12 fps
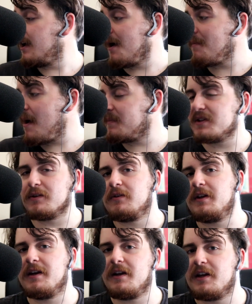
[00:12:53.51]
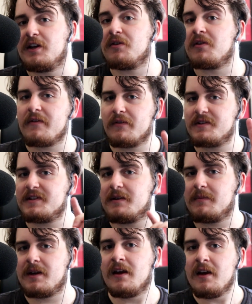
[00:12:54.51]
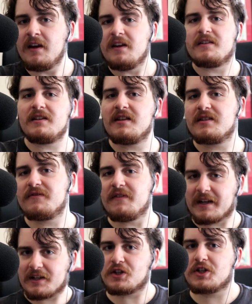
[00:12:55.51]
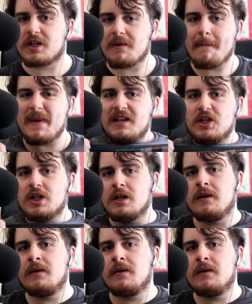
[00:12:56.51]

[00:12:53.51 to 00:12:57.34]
I'm absolutely kidding. You'll never see me. You see this fucking shirt, bitch?